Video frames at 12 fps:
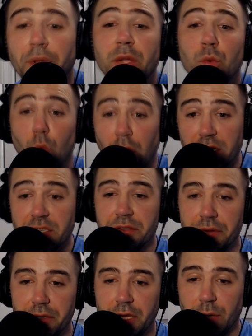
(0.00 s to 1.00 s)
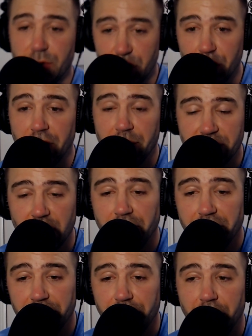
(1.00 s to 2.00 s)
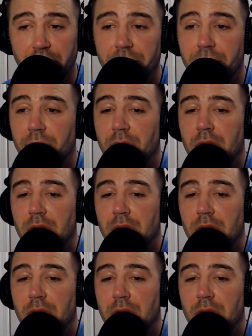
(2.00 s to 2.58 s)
Well, he was. He was shooting himself in the foot.